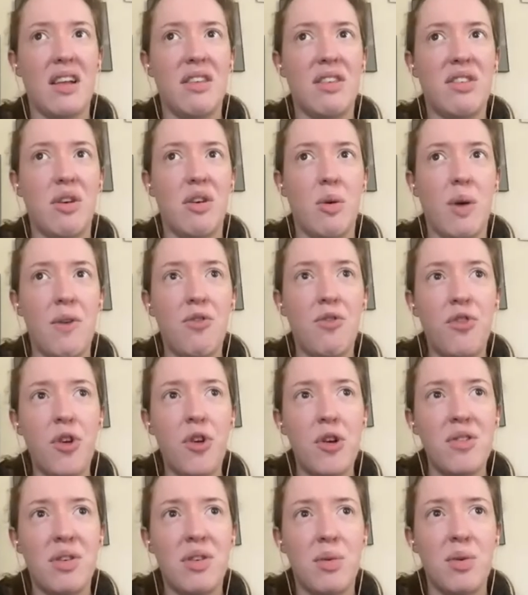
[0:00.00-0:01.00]
so at
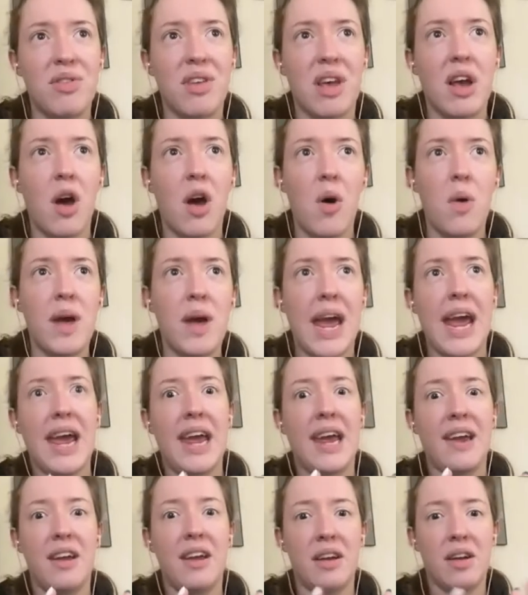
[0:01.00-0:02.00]
first it was like,
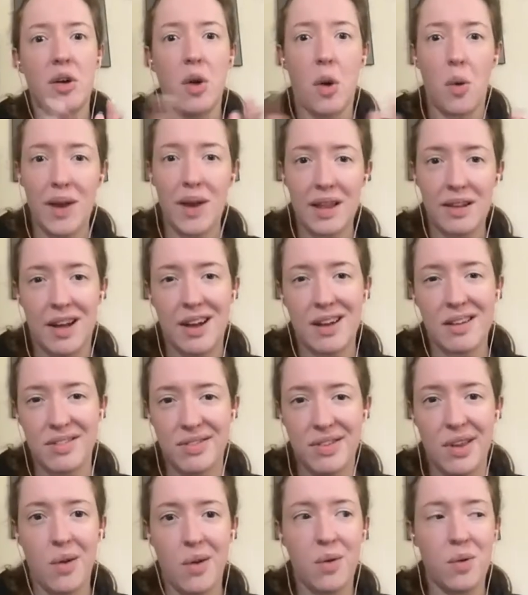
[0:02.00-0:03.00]
okay, Goldilocks
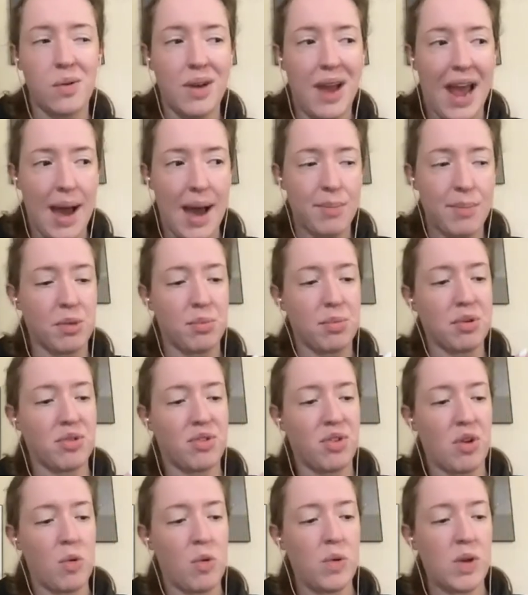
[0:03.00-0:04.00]
zone, habitable
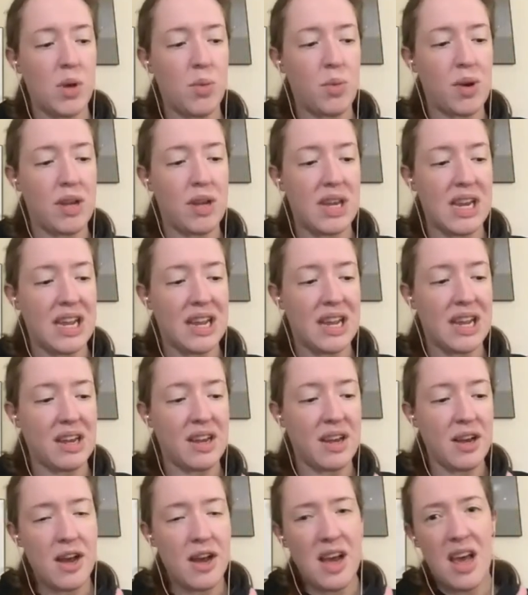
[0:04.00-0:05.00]
zone, you would need